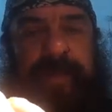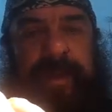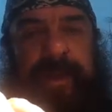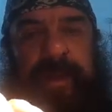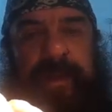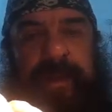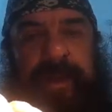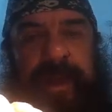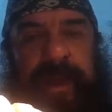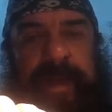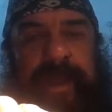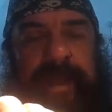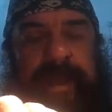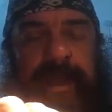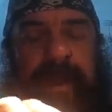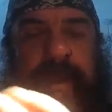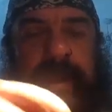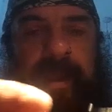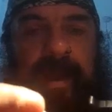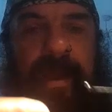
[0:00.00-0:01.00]
Okay,
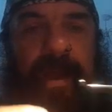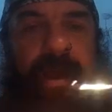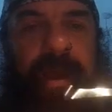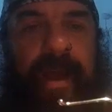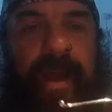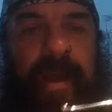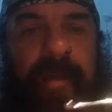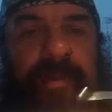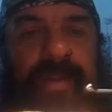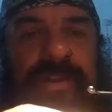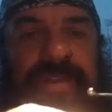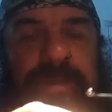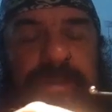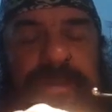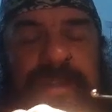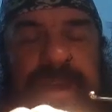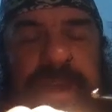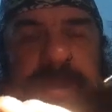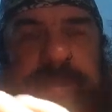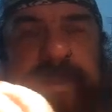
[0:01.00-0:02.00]

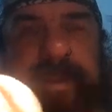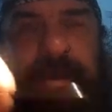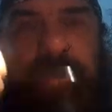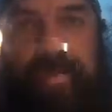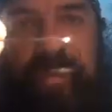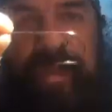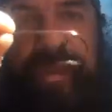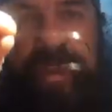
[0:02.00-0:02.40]
sometimes with